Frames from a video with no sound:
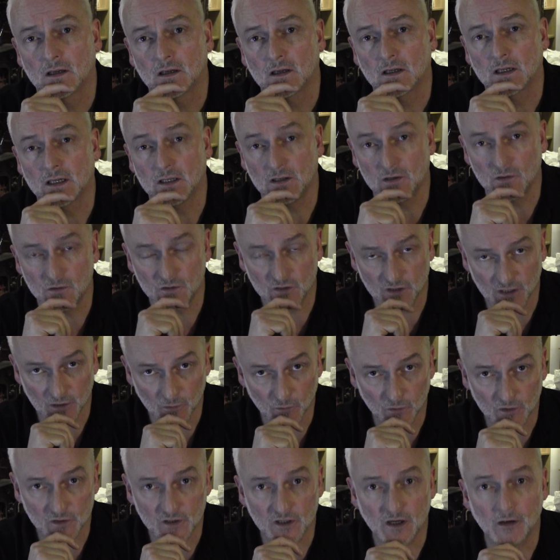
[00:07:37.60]
can you see
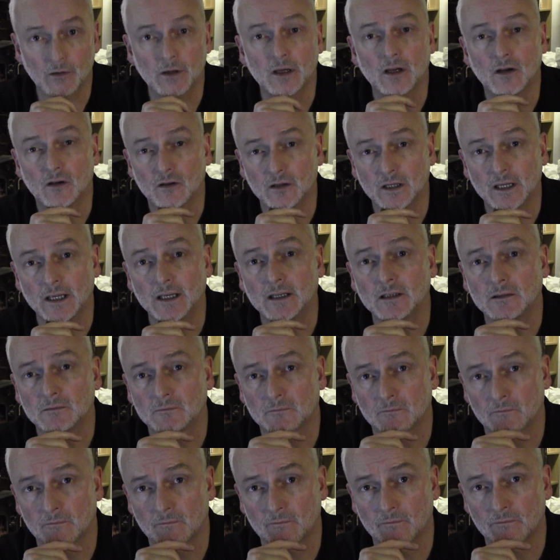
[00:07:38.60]
what's going on here?
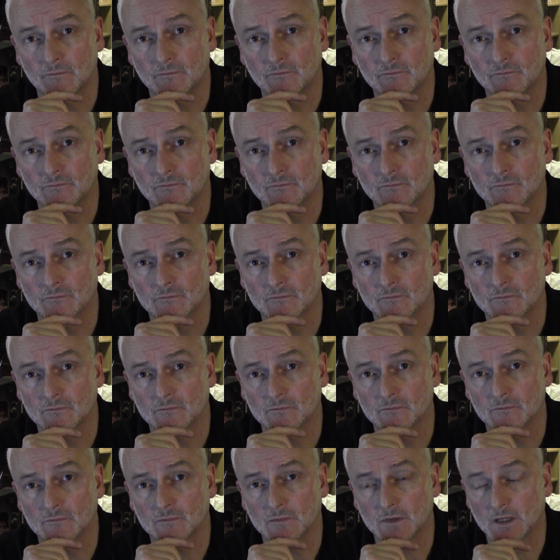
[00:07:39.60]

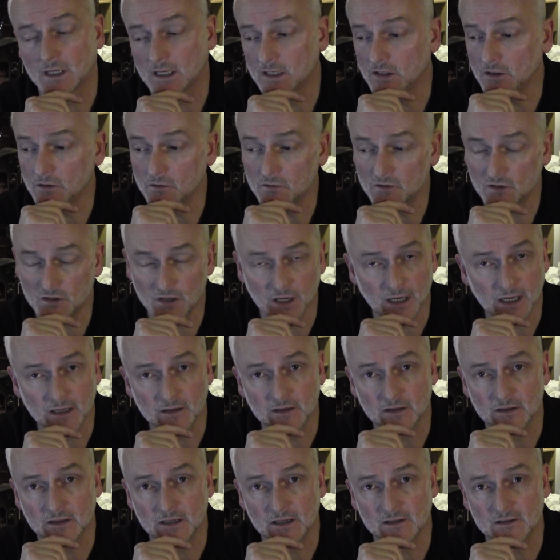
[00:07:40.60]
Can you see
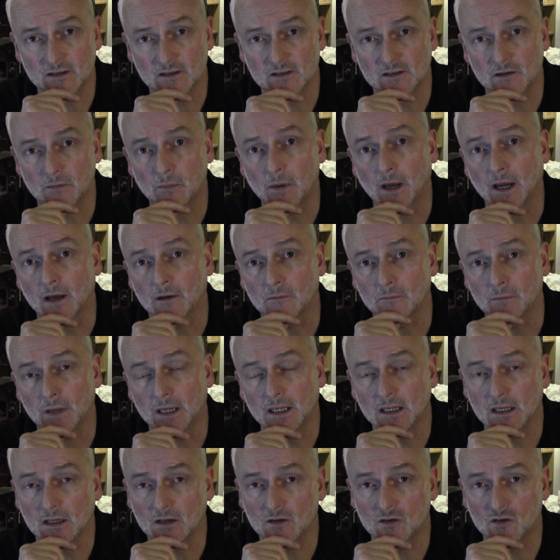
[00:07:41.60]
that this is about
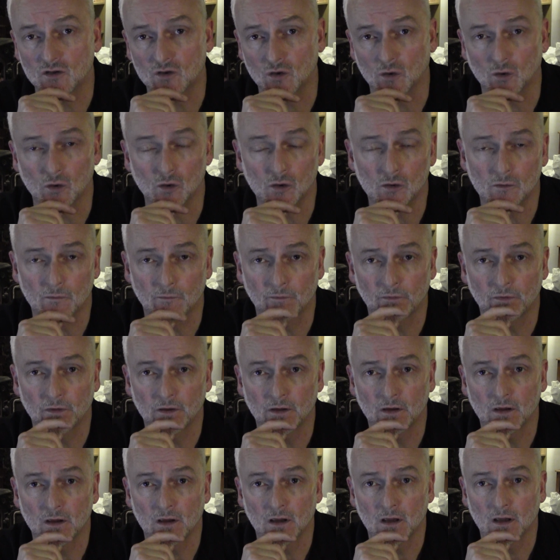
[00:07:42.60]
making sure
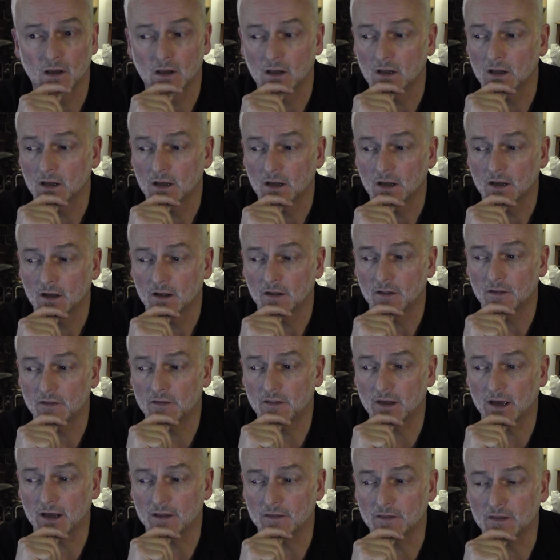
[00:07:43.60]

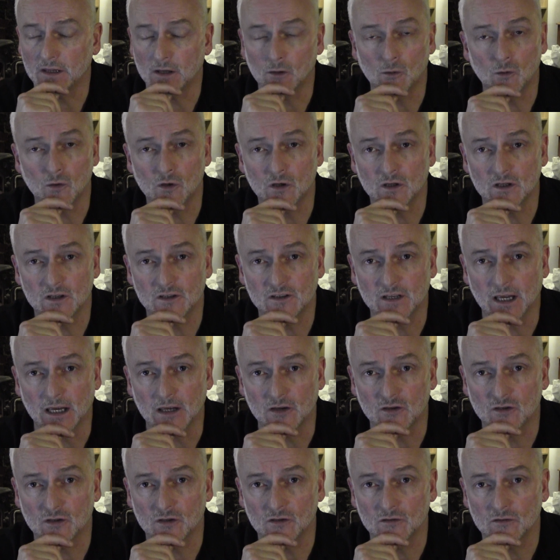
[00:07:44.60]
that the
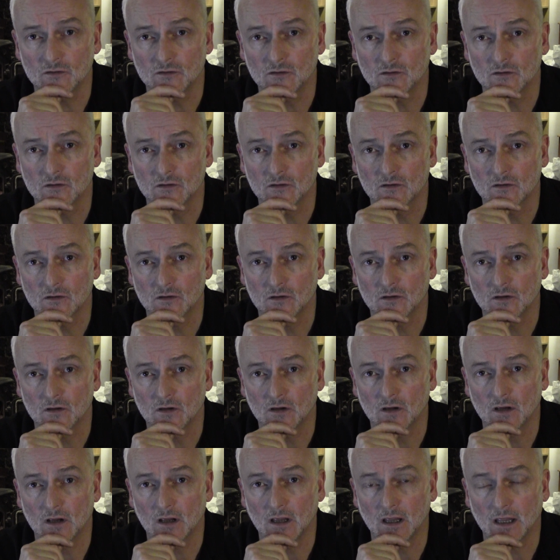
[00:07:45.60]
organization
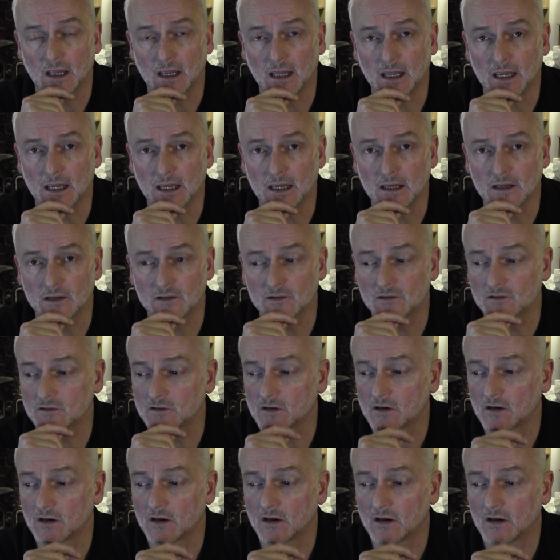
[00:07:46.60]
is
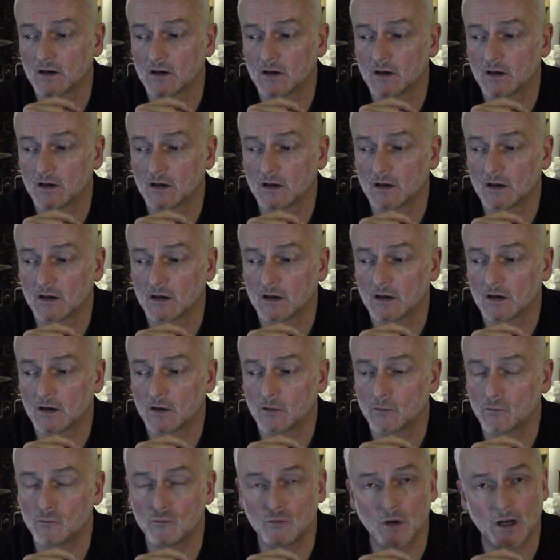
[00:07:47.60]

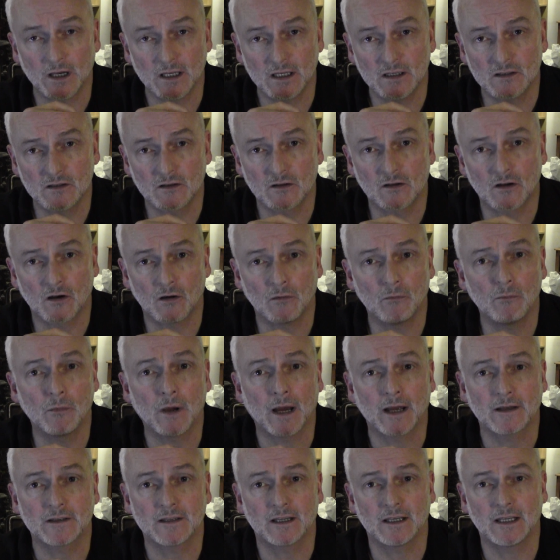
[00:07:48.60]
ready to
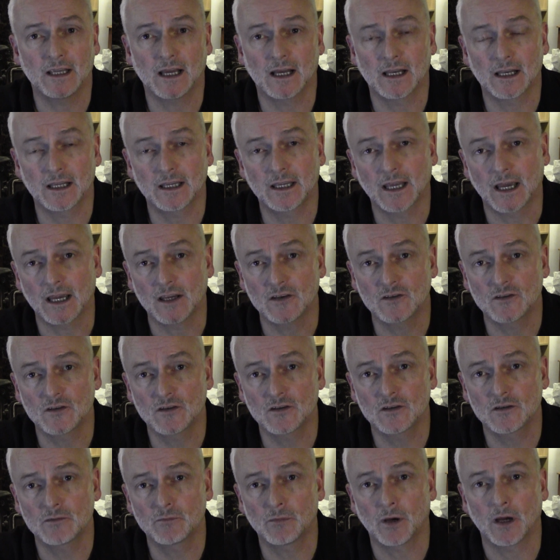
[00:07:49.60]
combat any
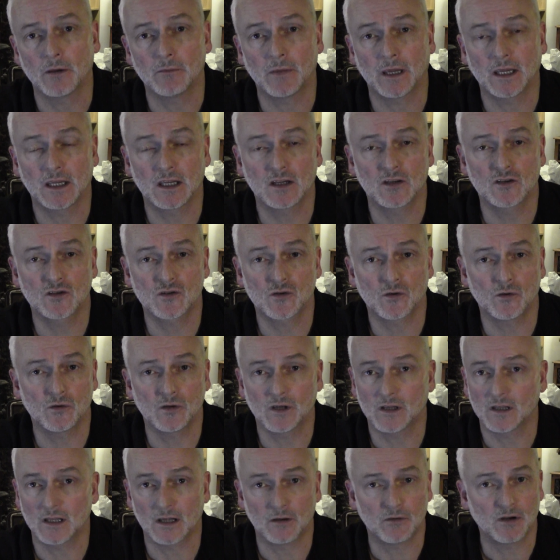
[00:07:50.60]
allegations by making sure
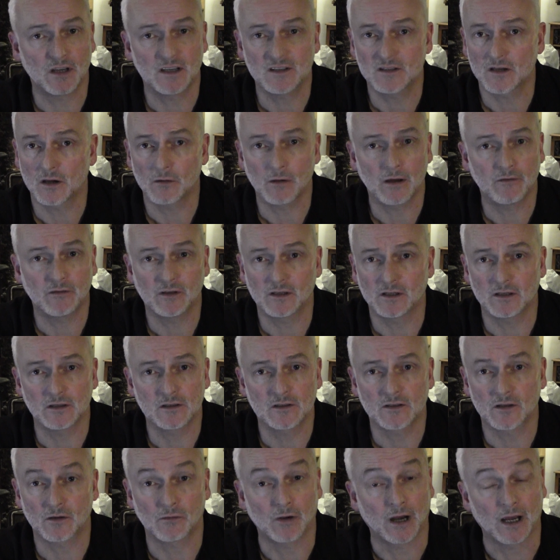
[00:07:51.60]
that there is no
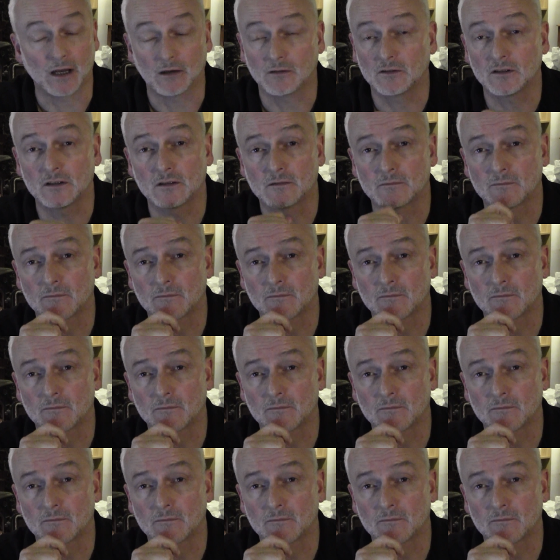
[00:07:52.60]
evidence around?